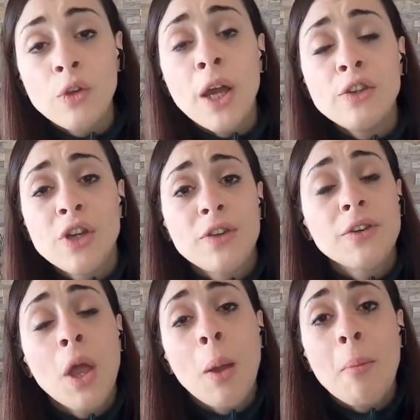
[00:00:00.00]
So I
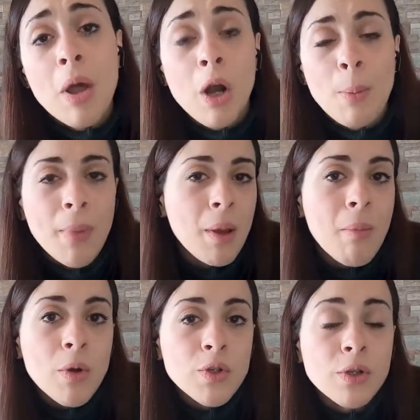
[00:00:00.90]
just bottle up my
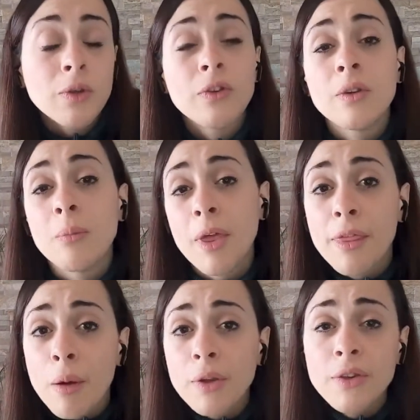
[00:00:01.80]
emotions, my
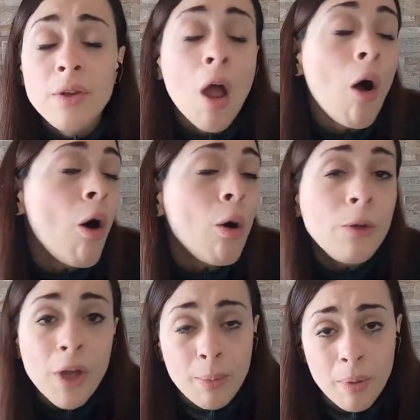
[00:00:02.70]
thoughts,
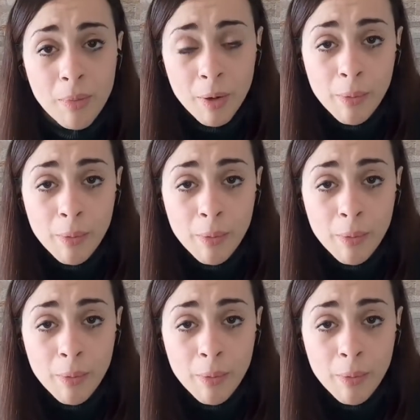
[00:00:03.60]
holed up in my